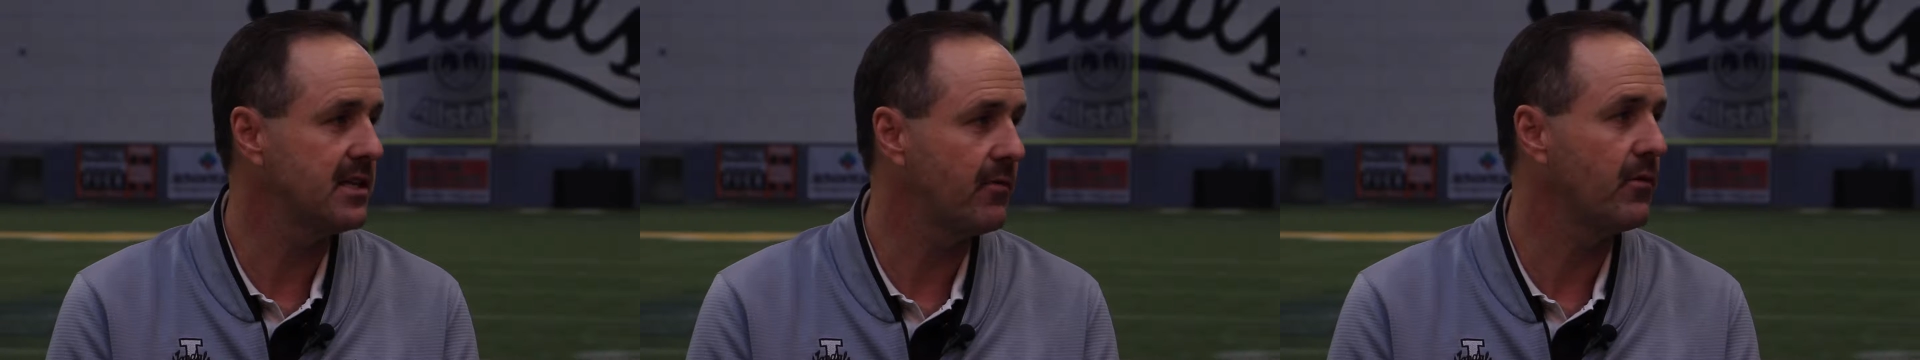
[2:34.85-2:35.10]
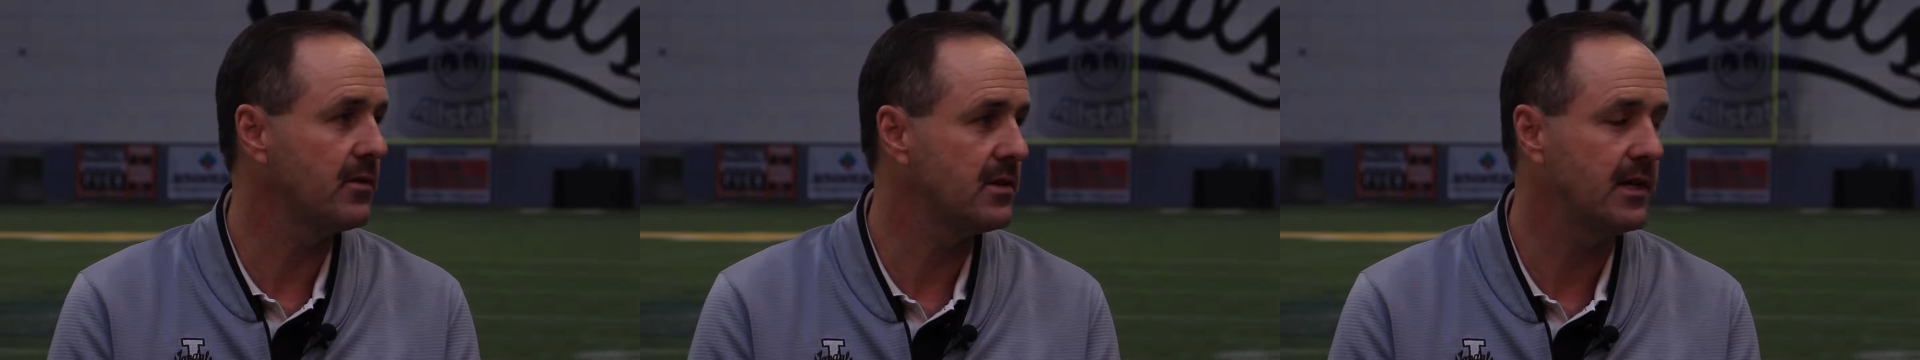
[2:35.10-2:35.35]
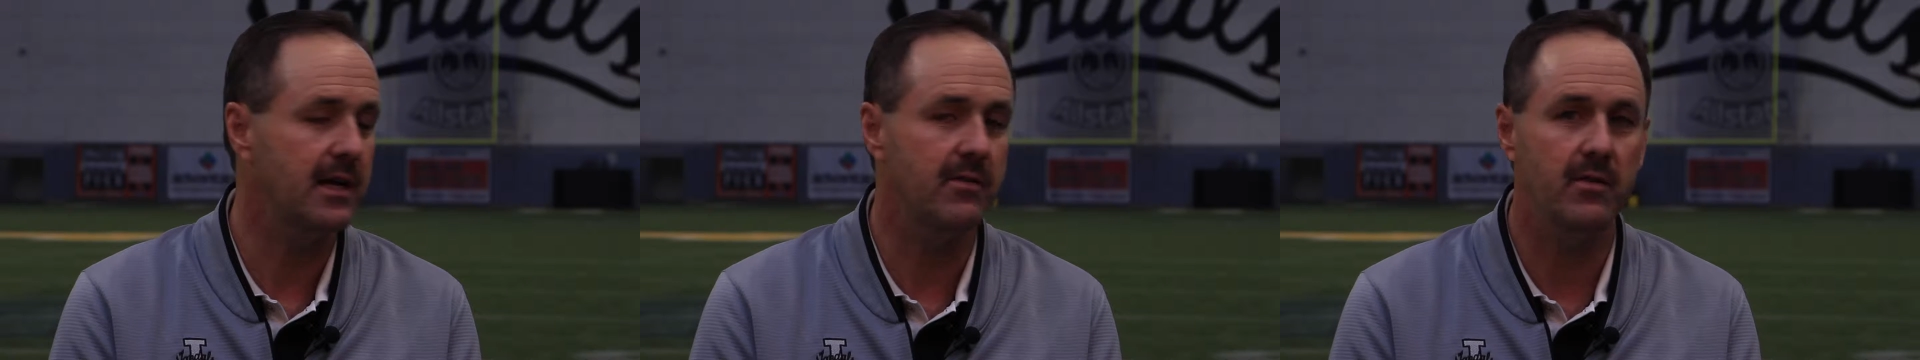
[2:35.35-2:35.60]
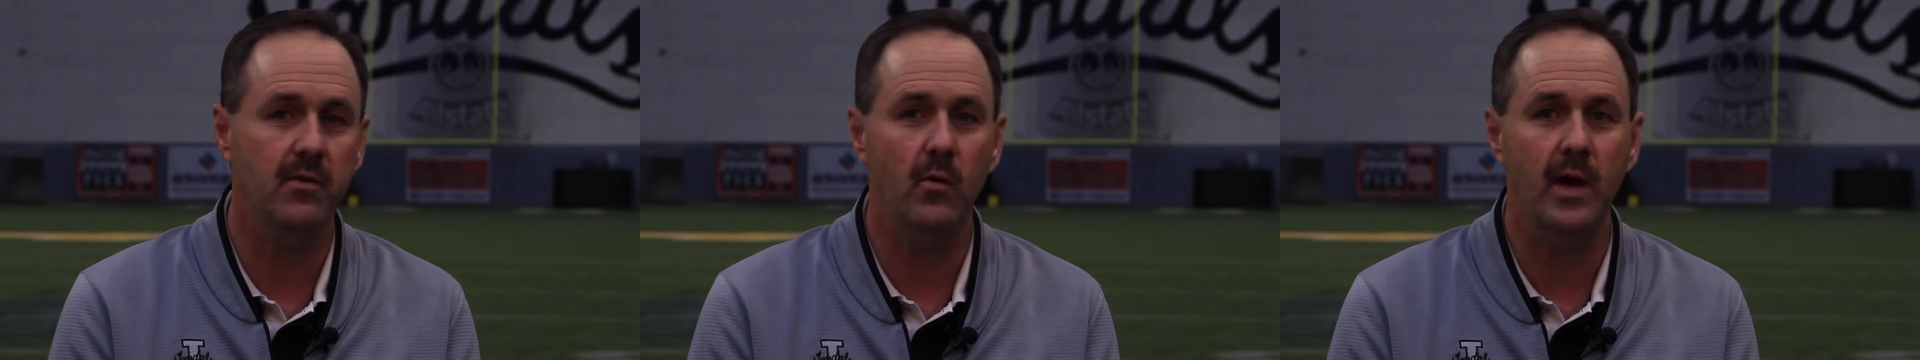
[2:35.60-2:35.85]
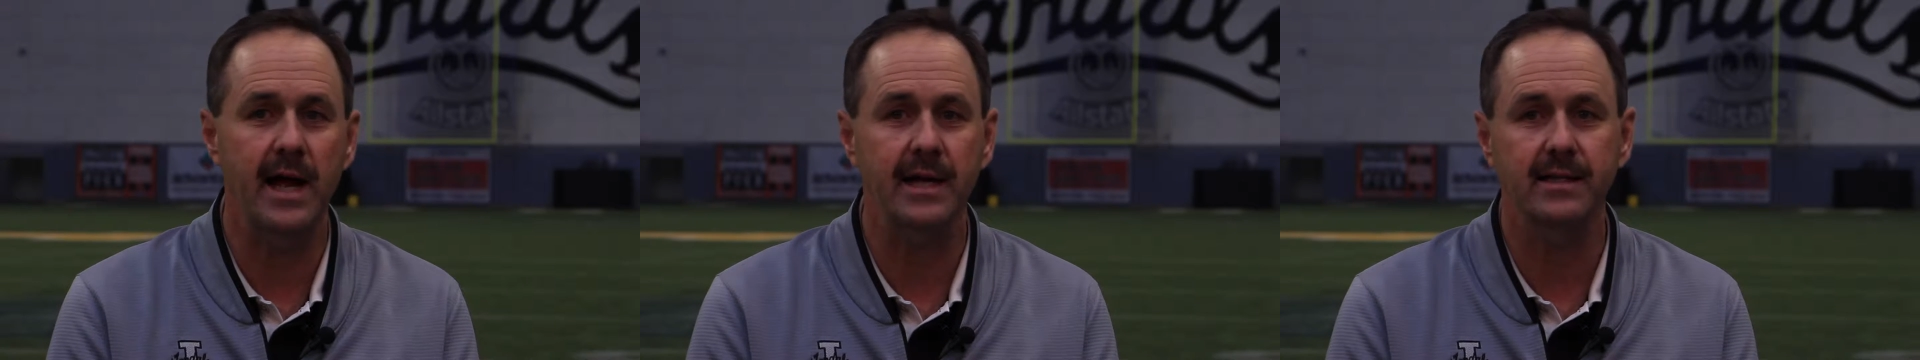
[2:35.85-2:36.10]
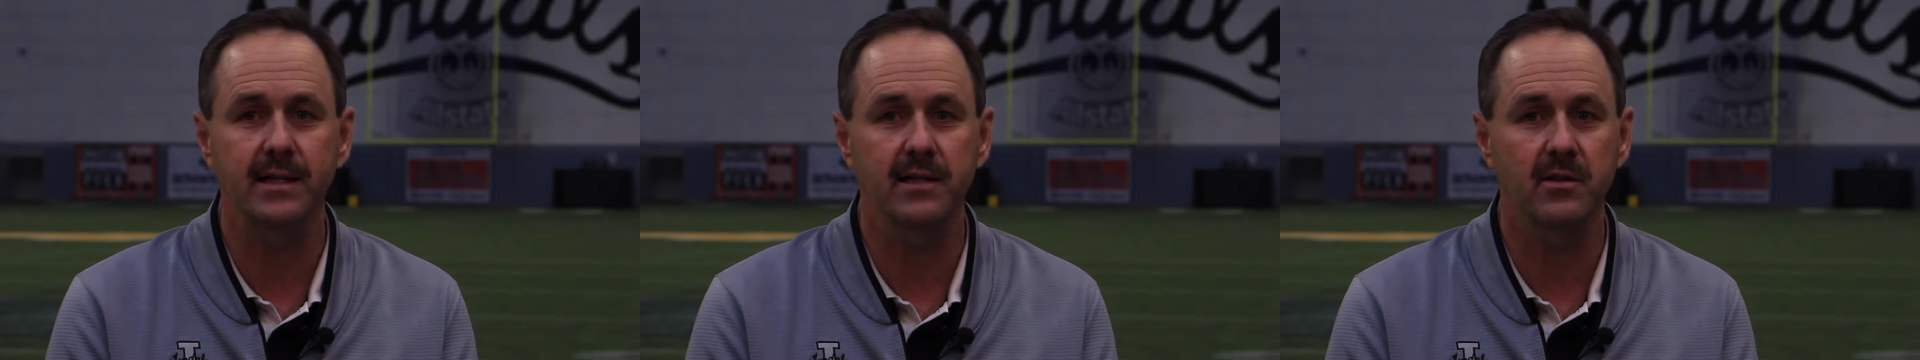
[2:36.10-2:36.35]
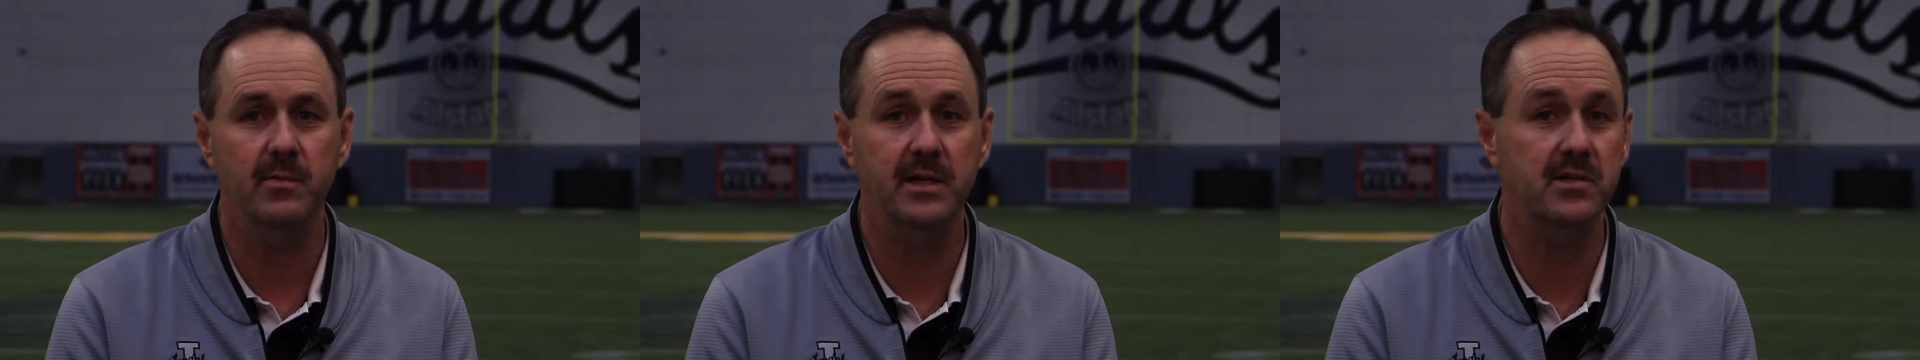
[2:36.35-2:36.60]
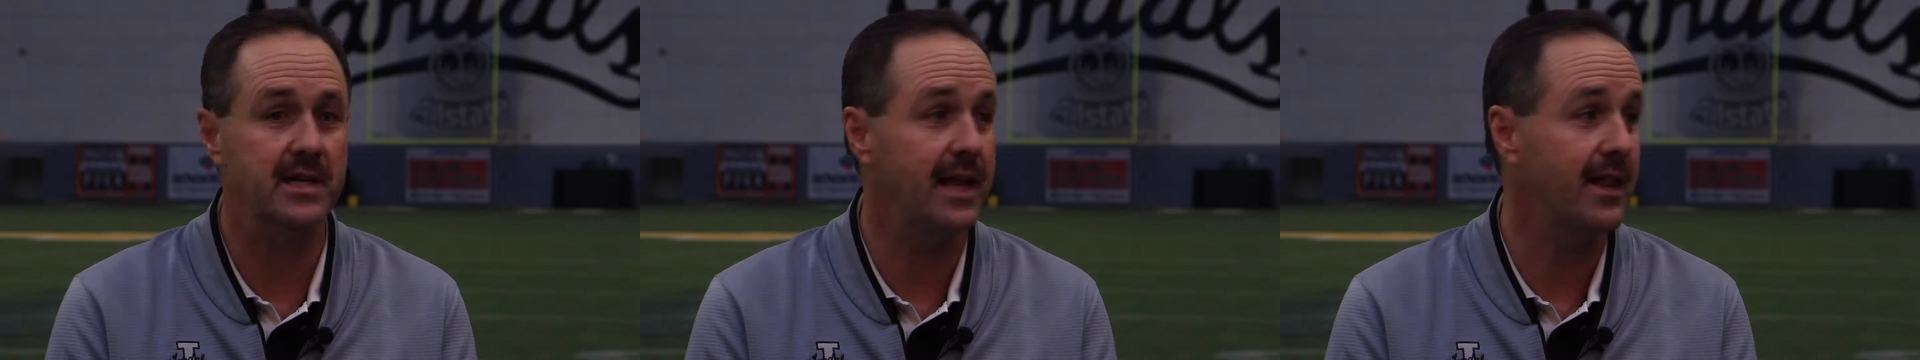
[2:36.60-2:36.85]
different uh, than the WAC. Uh, the
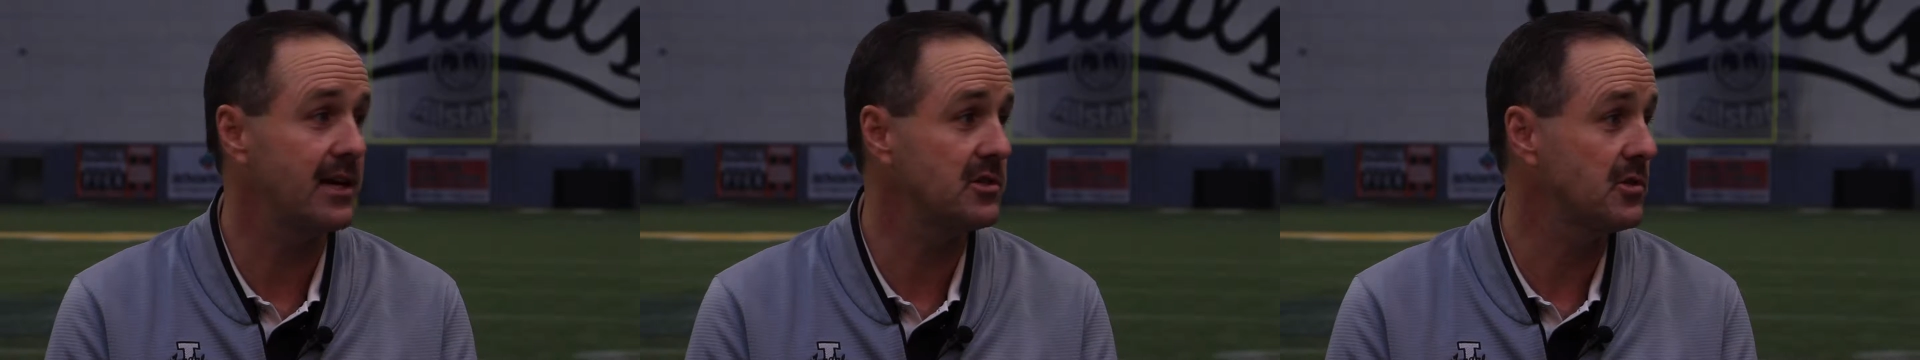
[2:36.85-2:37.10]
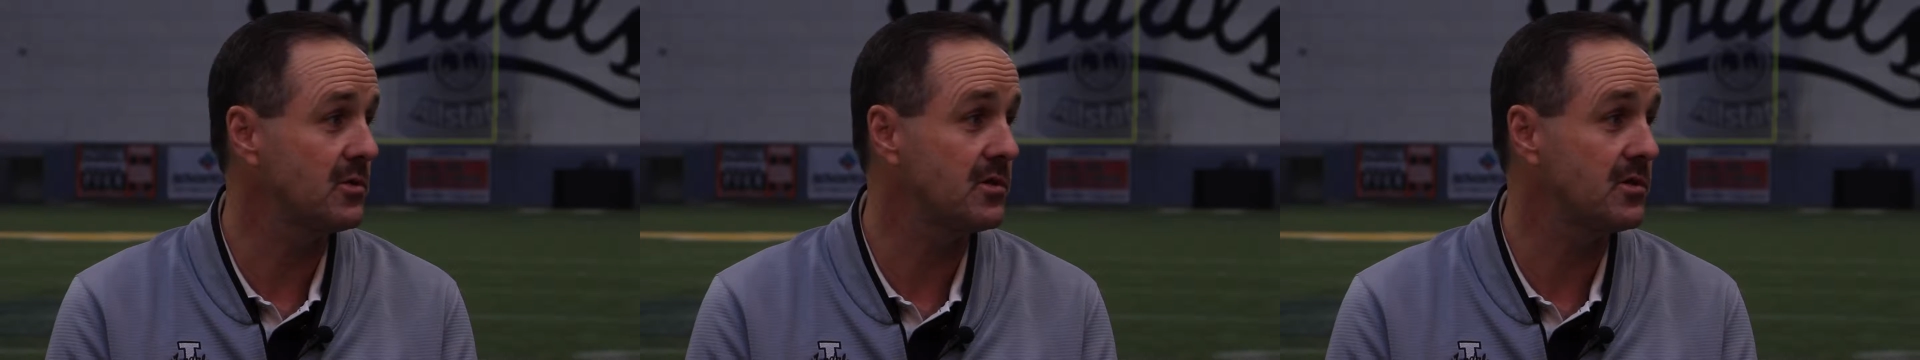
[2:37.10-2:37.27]
big sky last